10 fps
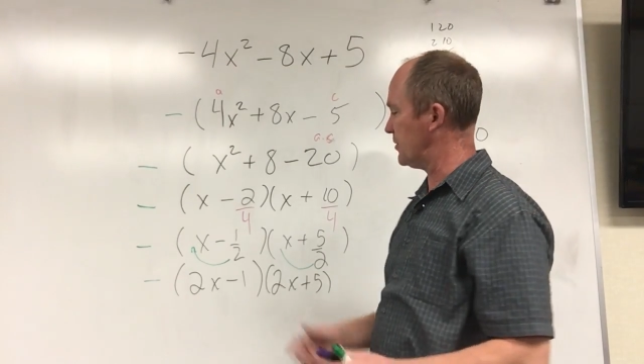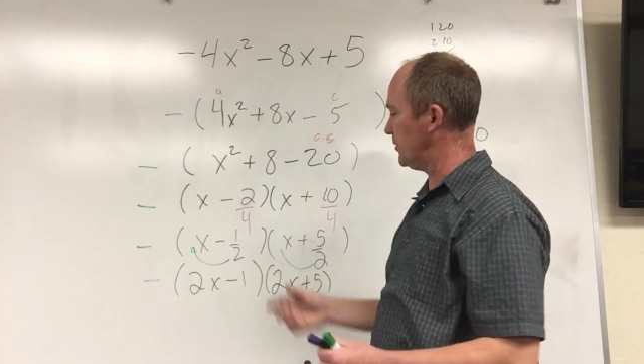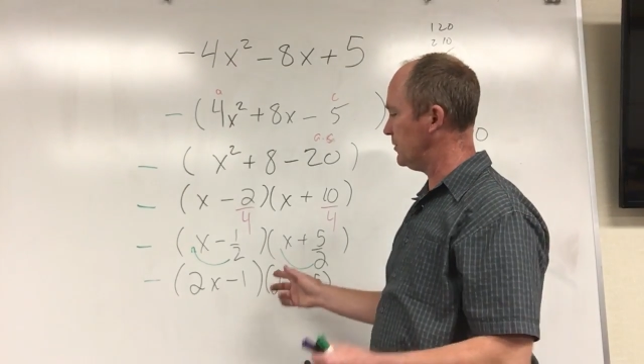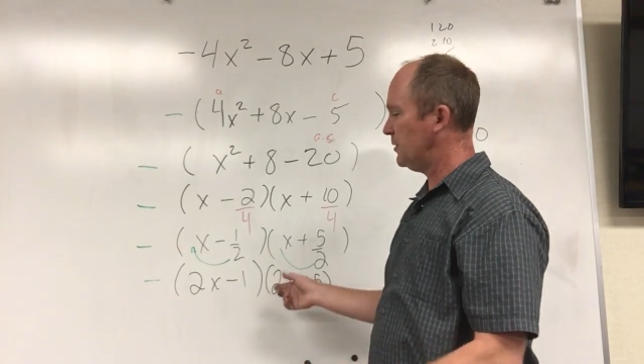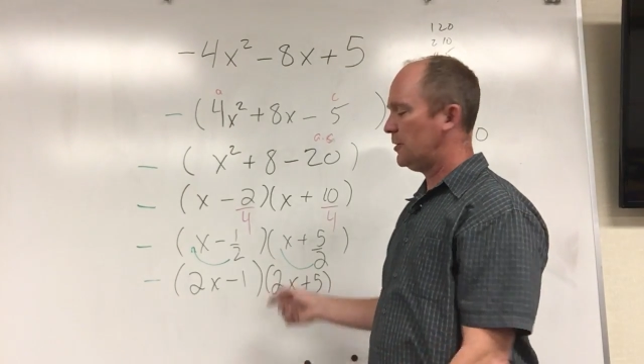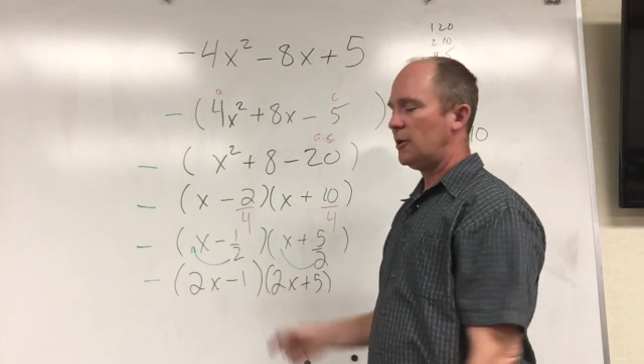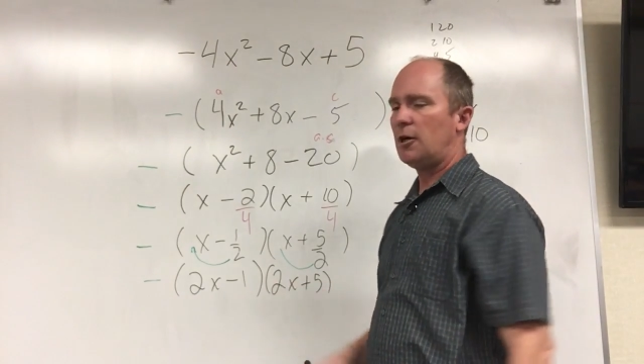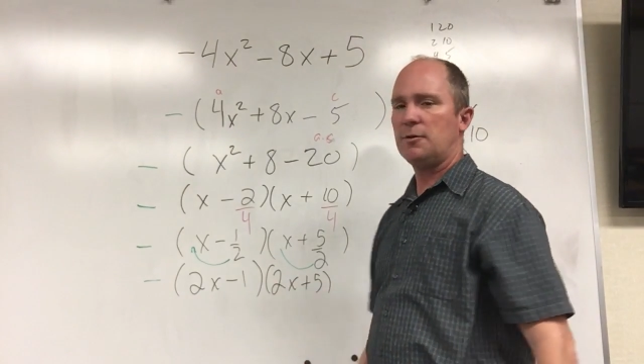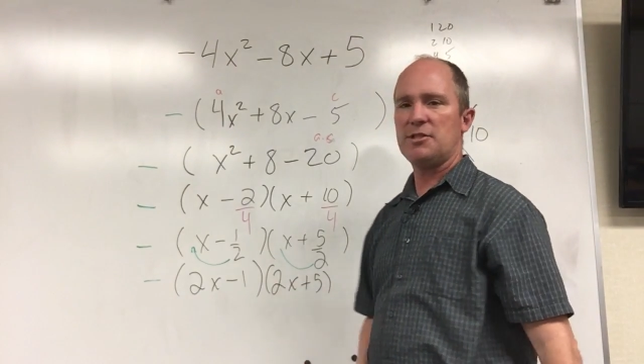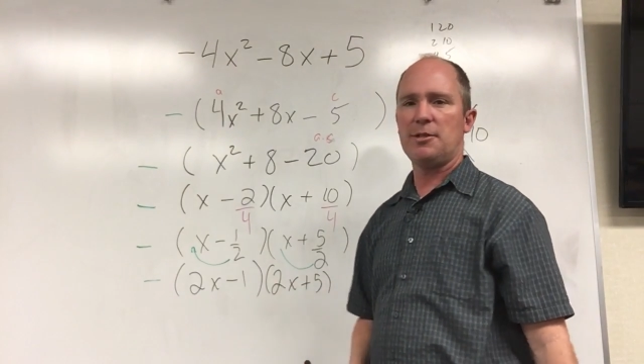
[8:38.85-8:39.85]
So
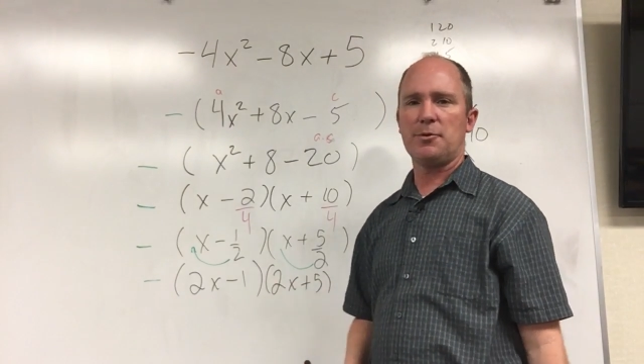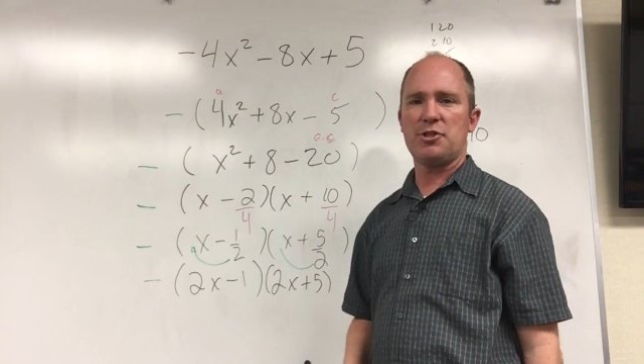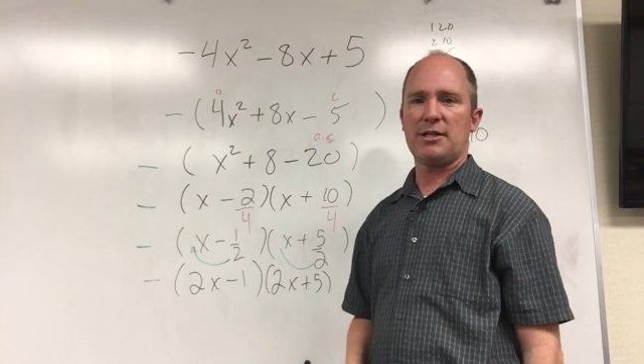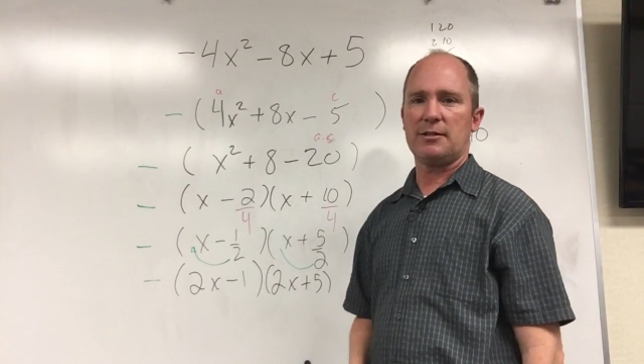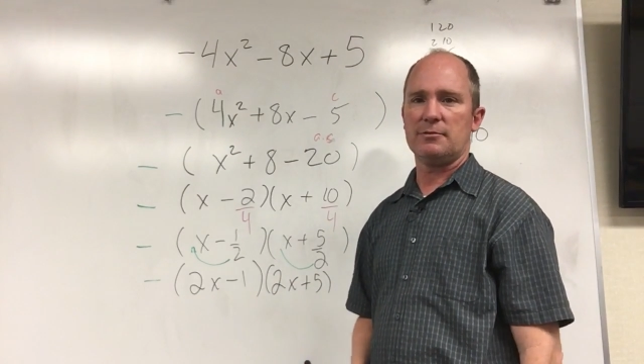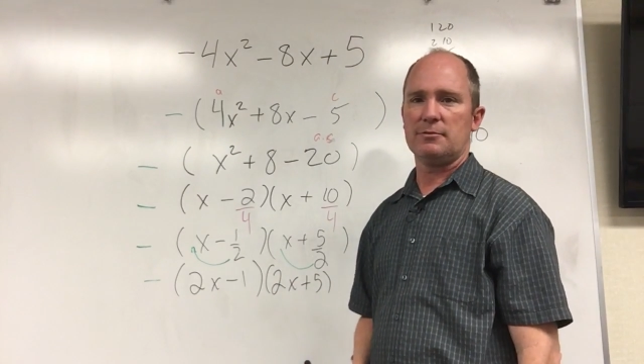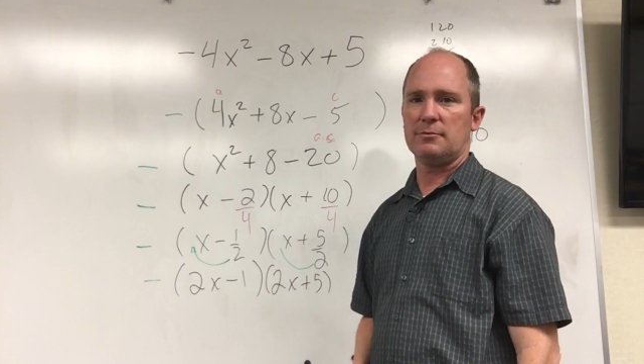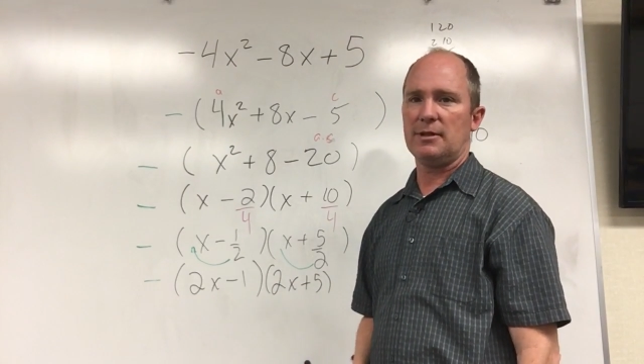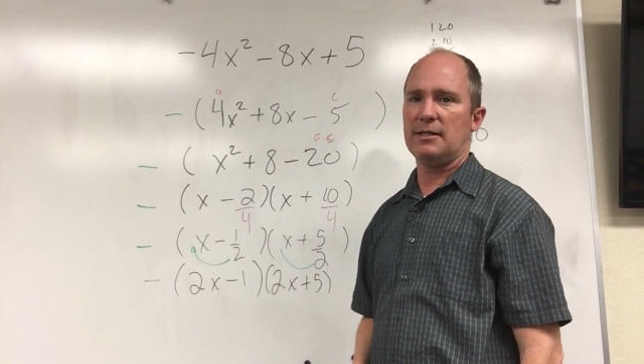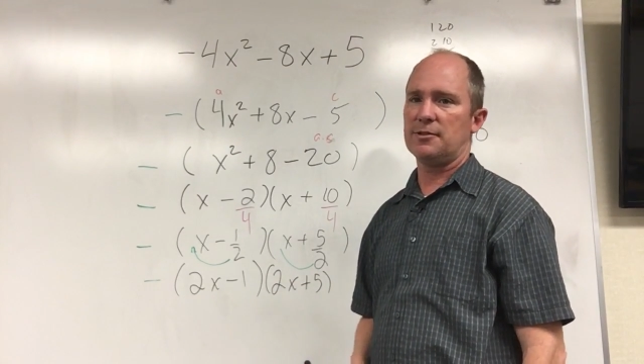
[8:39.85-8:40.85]
always double checking,
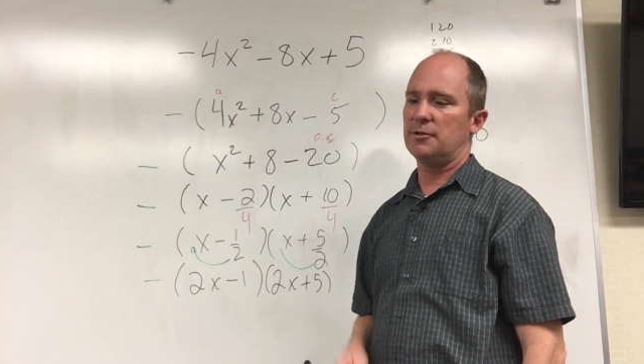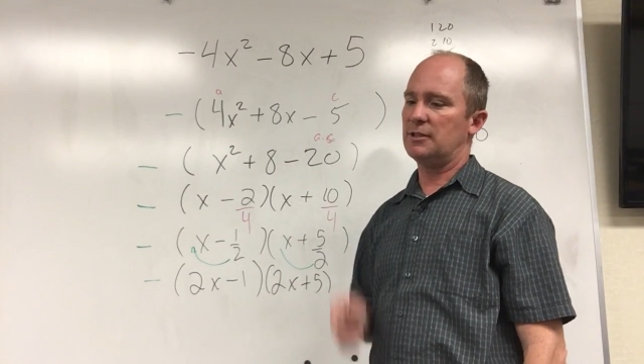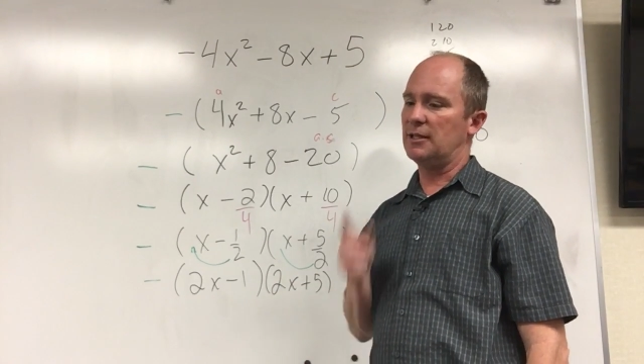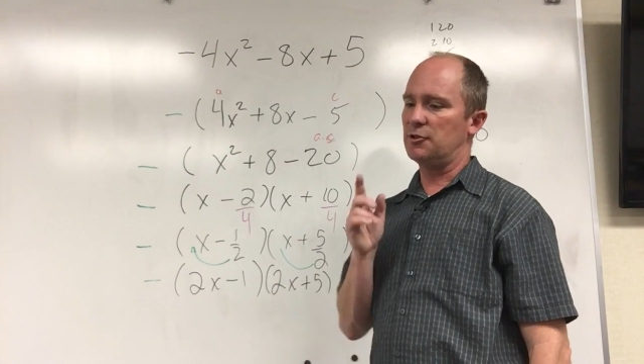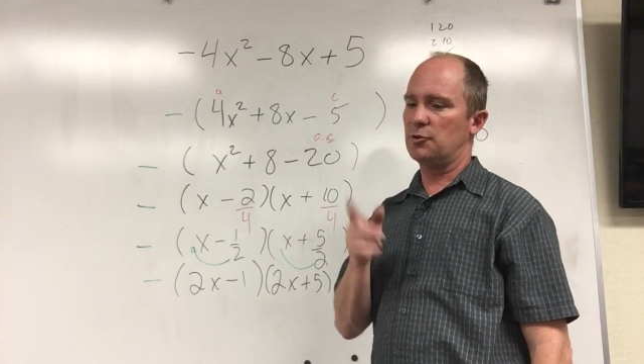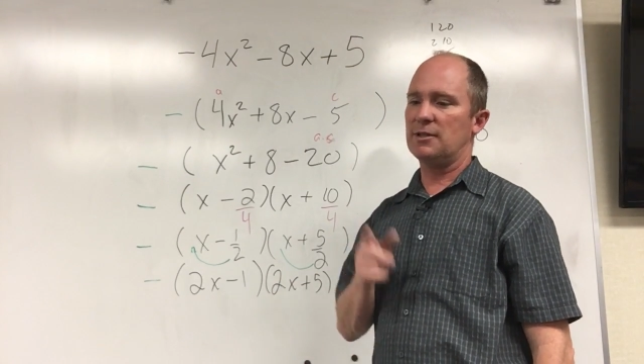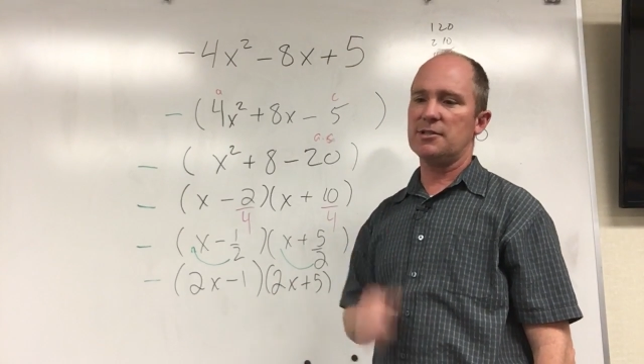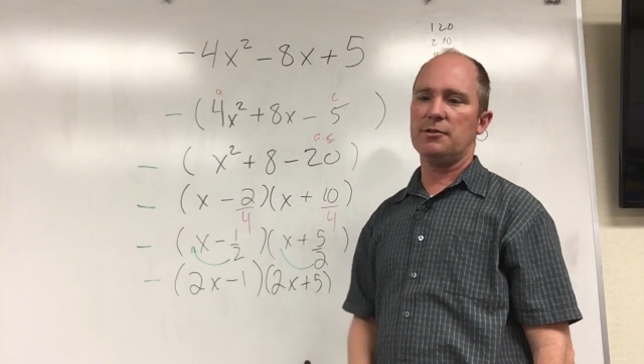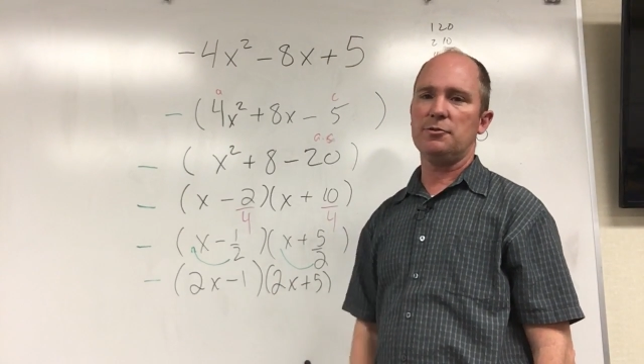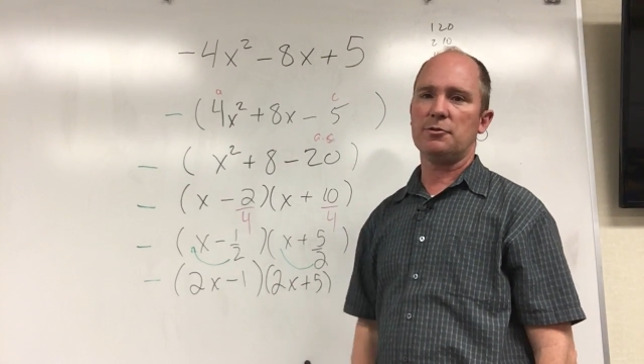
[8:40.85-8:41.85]
right? So again, trust
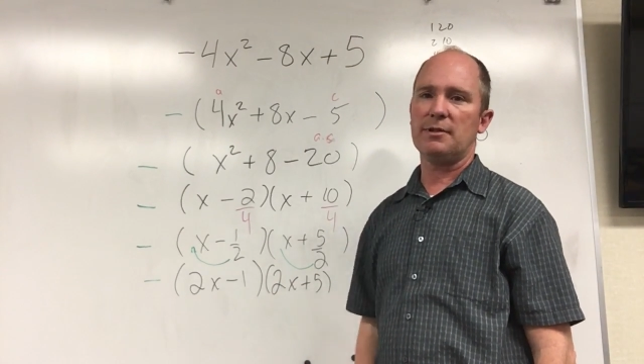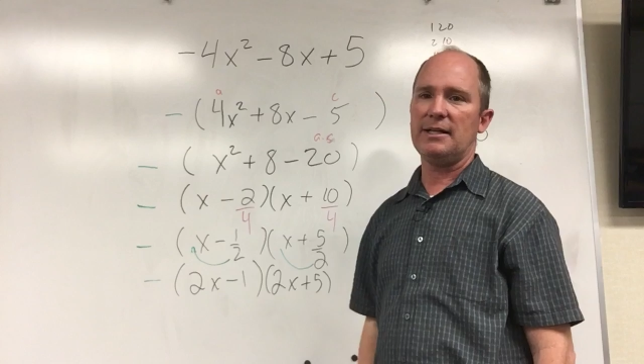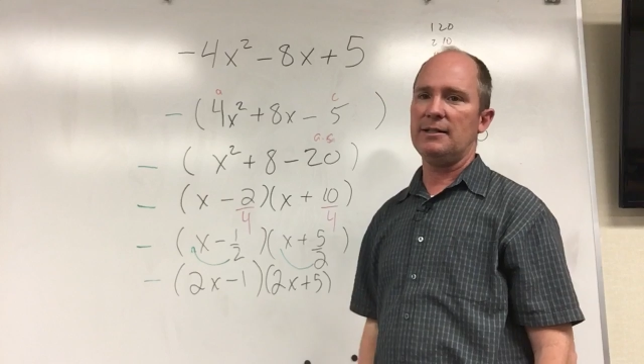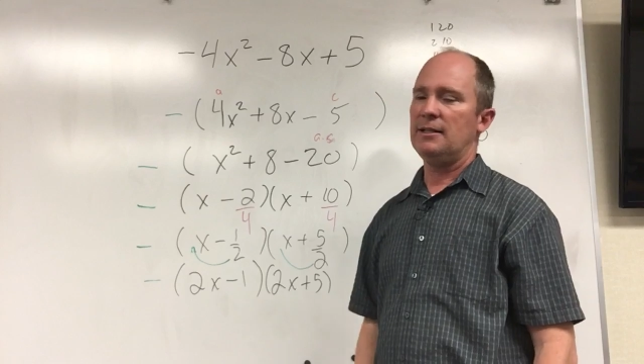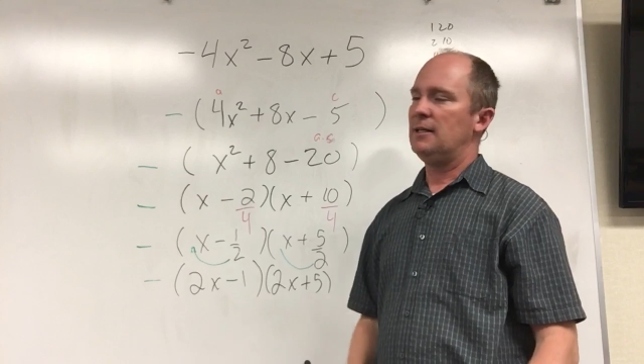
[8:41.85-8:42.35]
that you're doing it right.